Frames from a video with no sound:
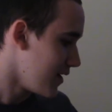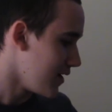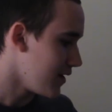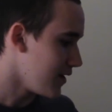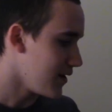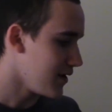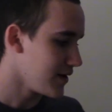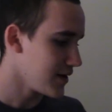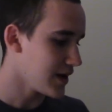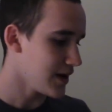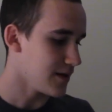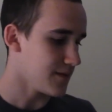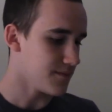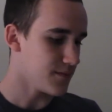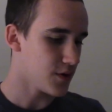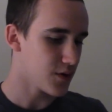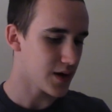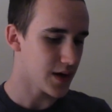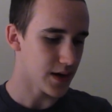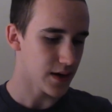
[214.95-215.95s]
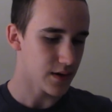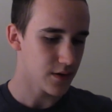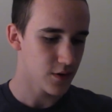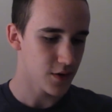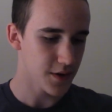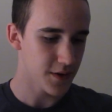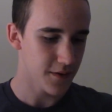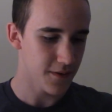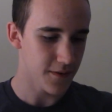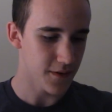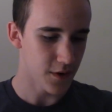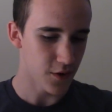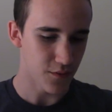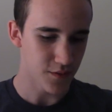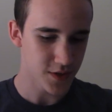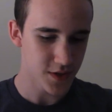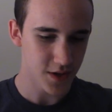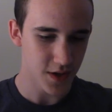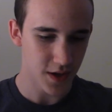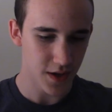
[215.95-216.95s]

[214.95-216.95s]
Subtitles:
Again, okay, looked at the notes.